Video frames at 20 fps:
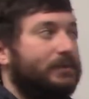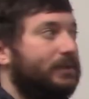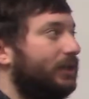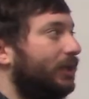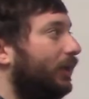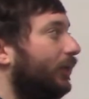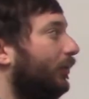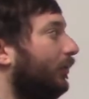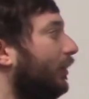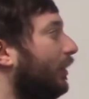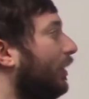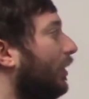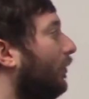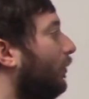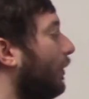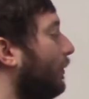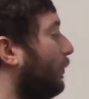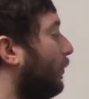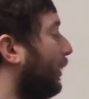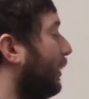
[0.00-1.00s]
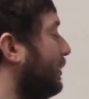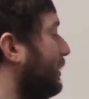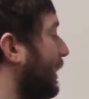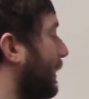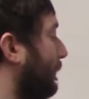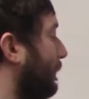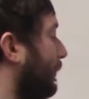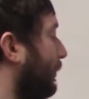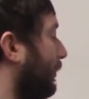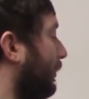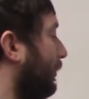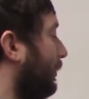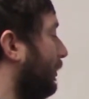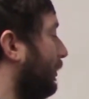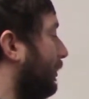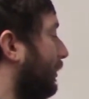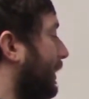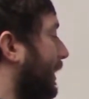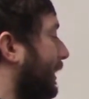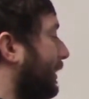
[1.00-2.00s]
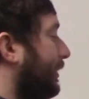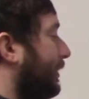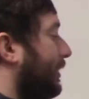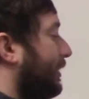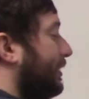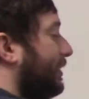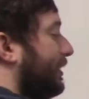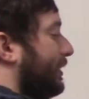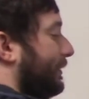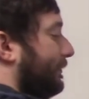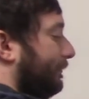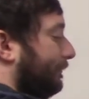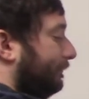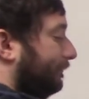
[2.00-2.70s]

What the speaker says: So one more example like this.